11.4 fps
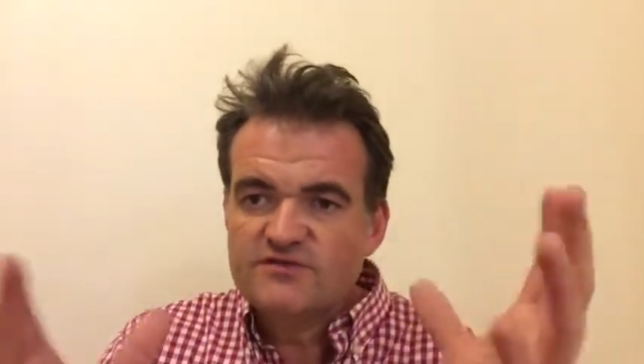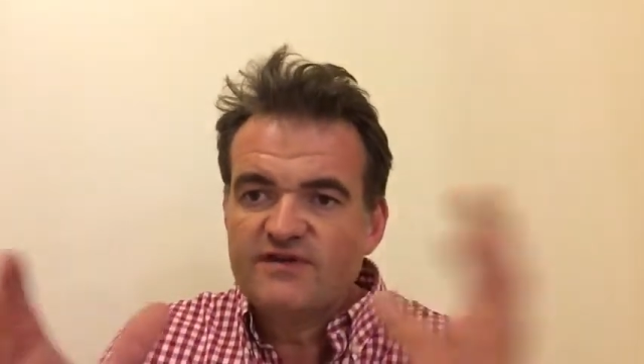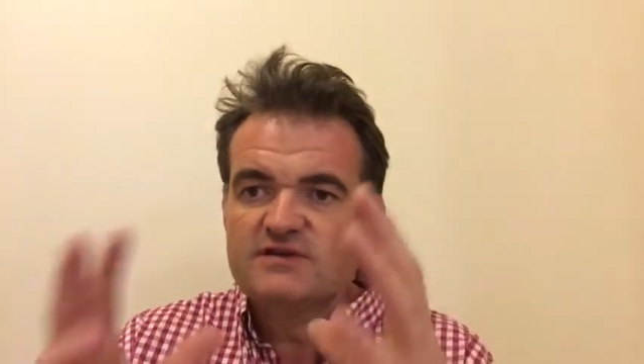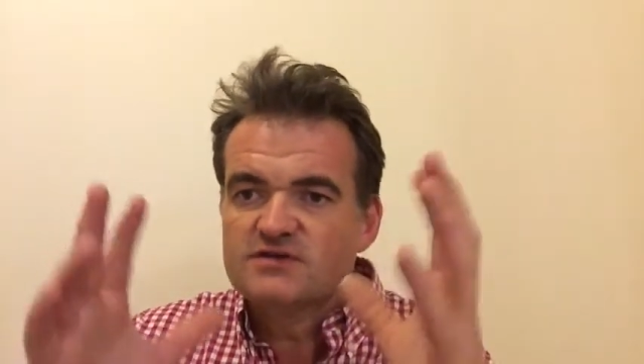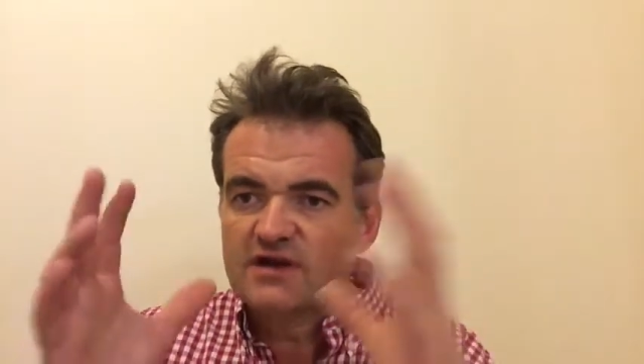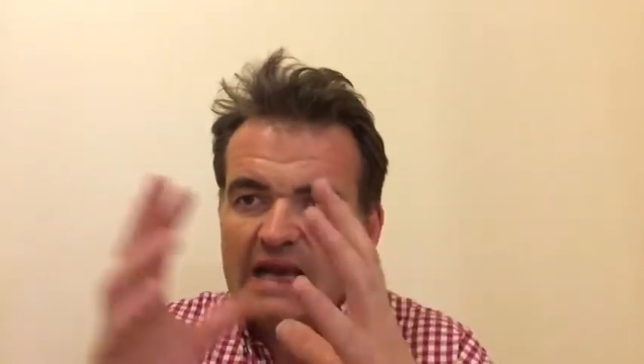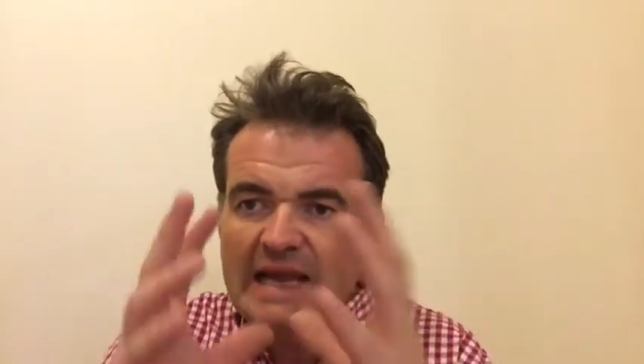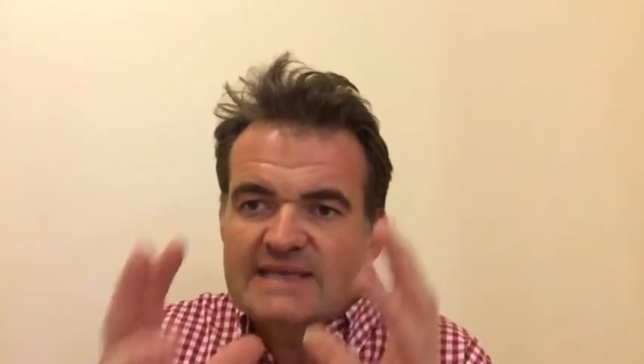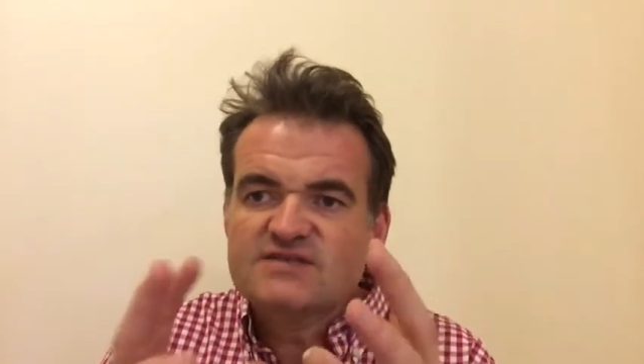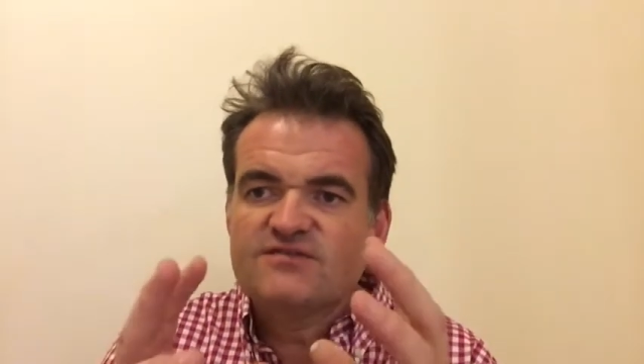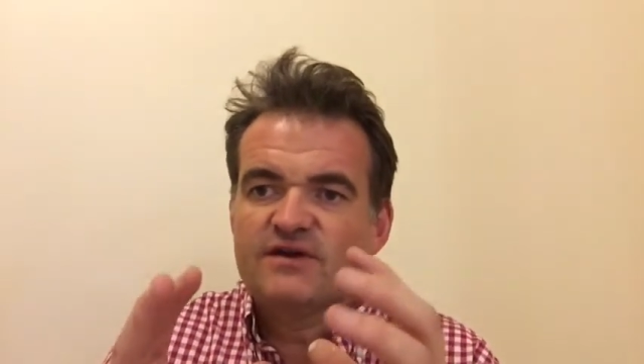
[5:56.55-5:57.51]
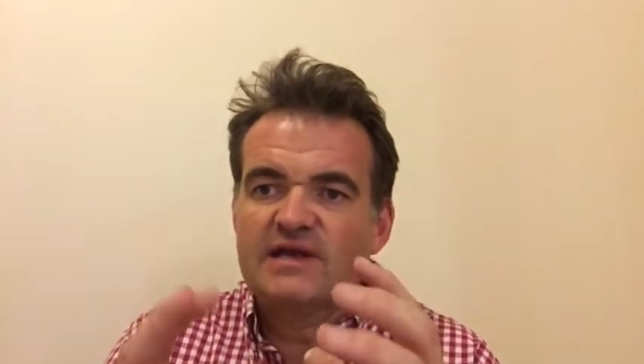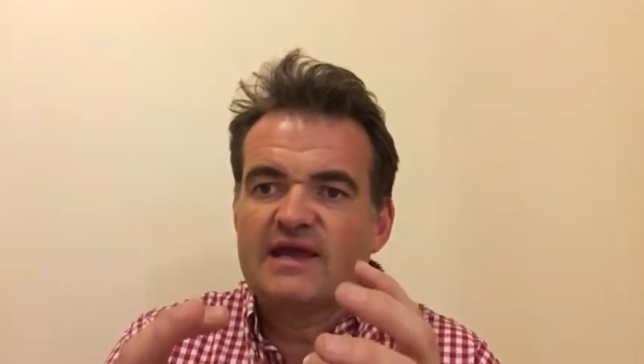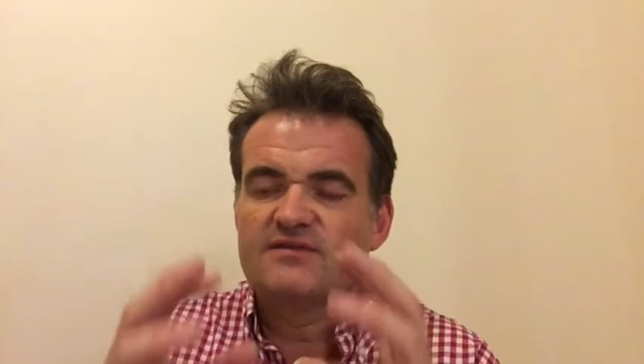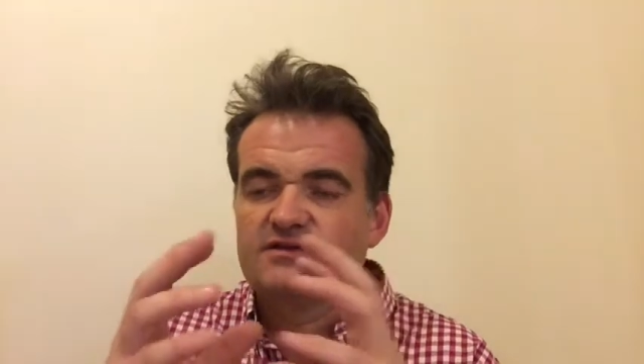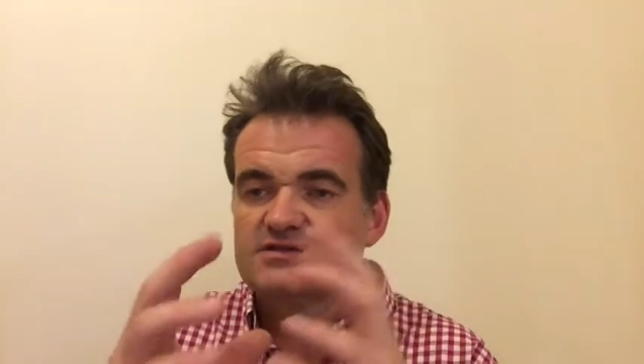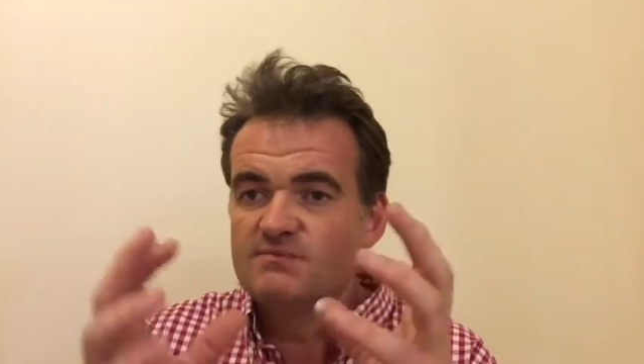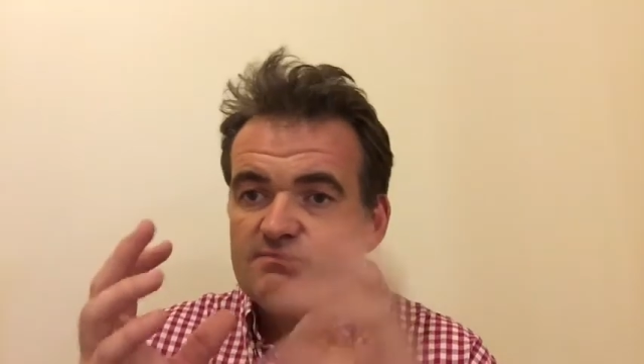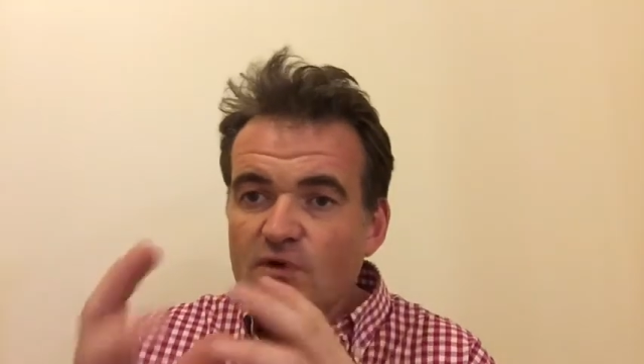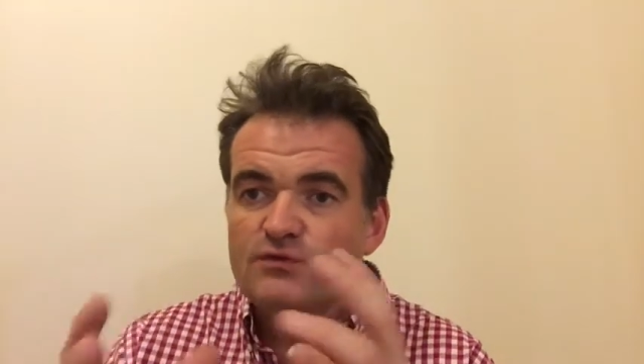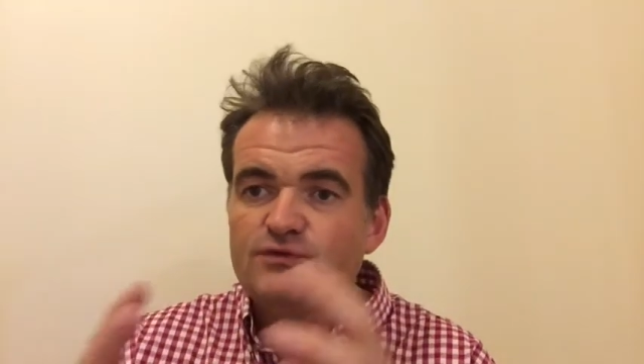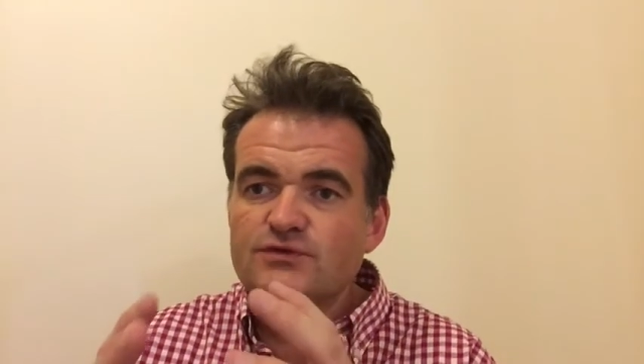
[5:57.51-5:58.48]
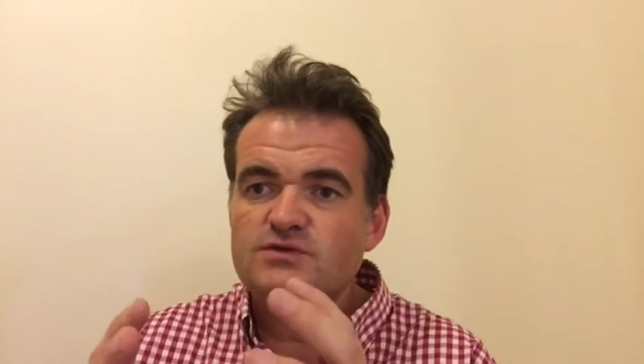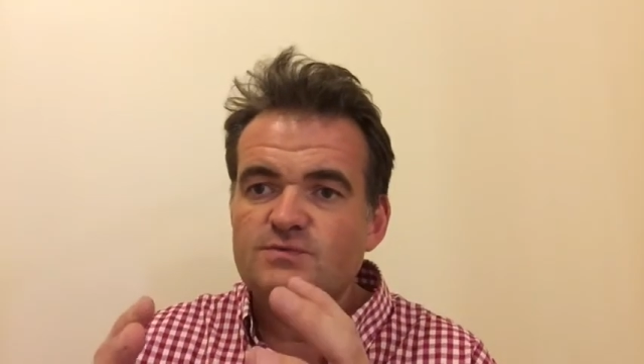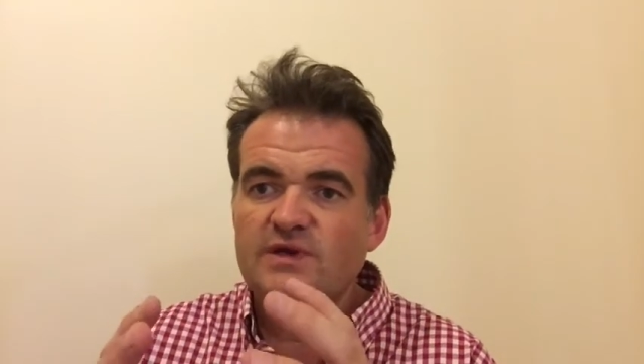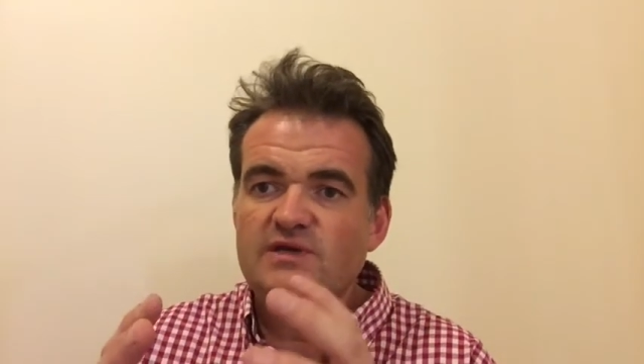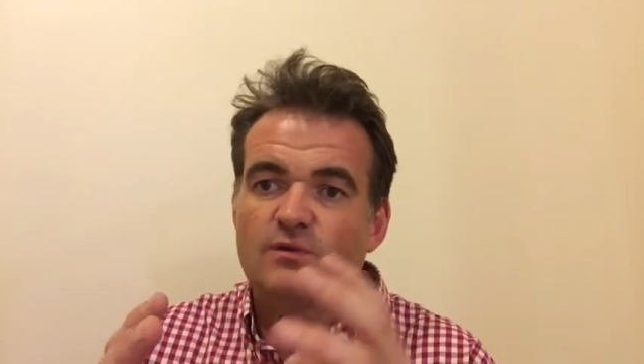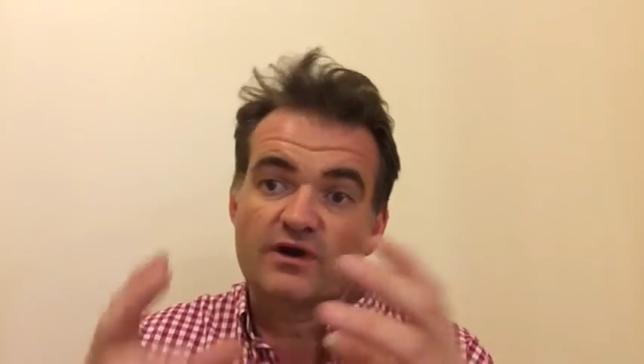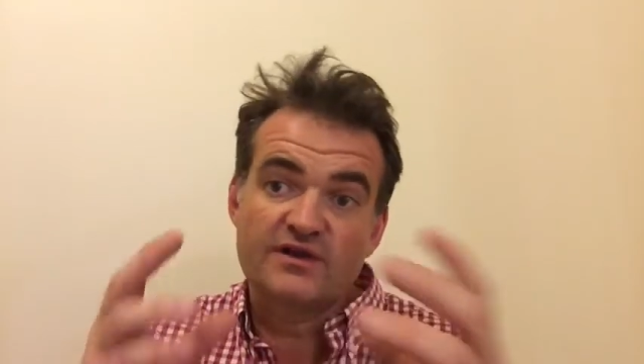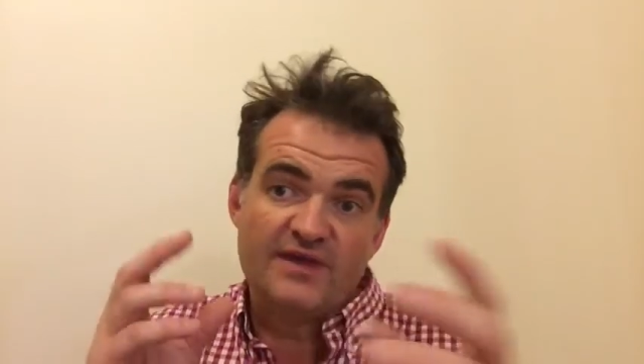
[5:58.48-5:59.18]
and eventers are classified together because they both do speed work,